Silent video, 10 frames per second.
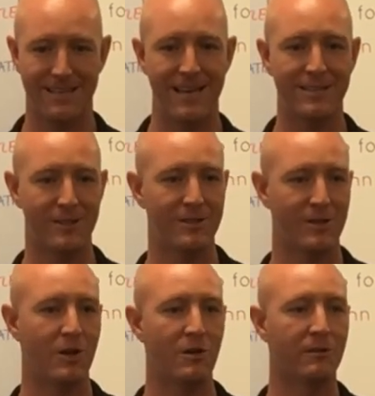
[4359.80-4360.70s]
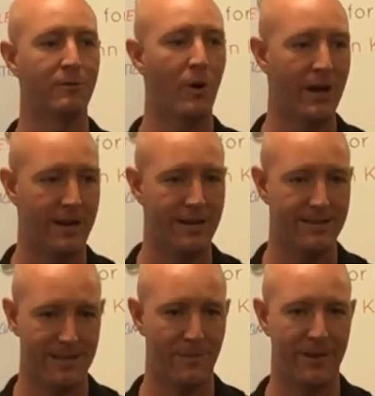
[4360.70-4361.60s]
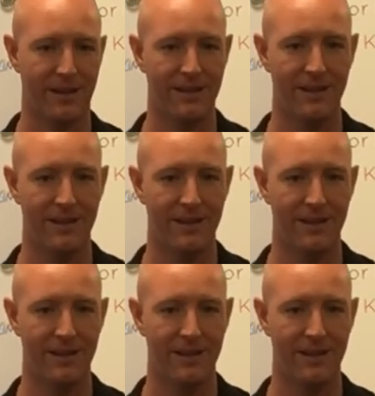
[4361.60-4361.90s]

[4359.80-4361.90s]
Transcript: it's not just so you avoid something.